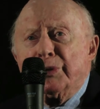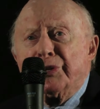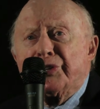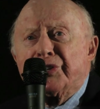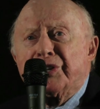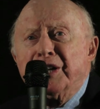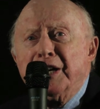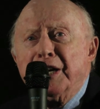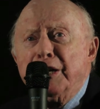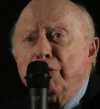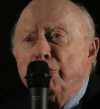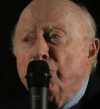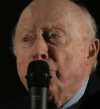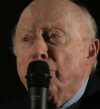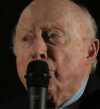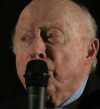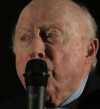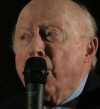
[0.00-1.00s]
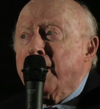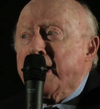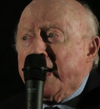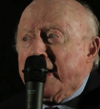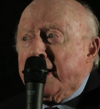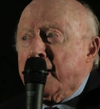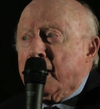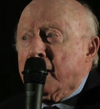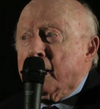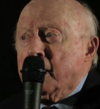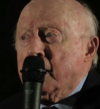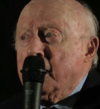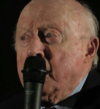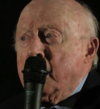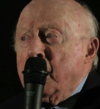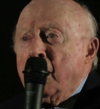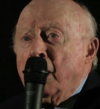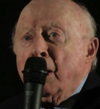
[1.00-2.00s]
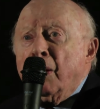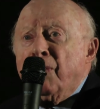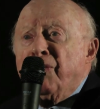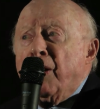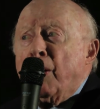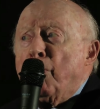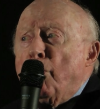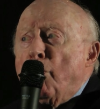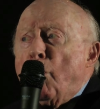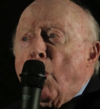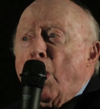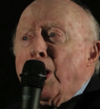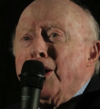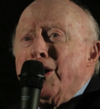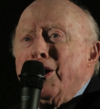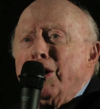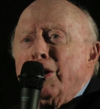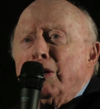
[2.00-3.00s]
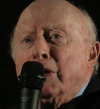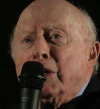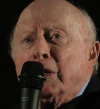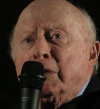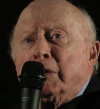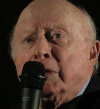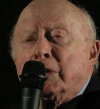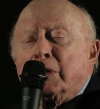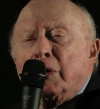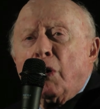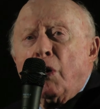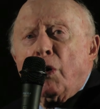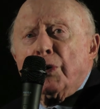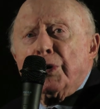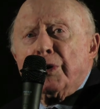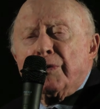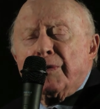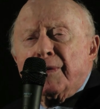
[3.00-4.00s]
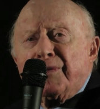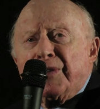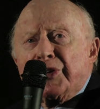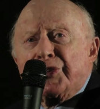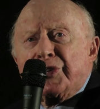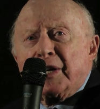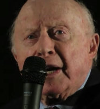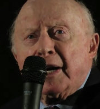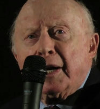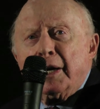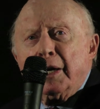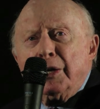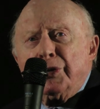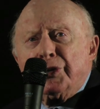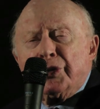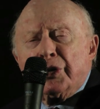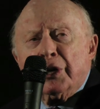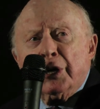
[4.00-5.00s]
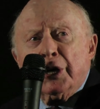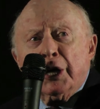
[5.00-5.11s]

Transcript: seen running from one corner of the stage,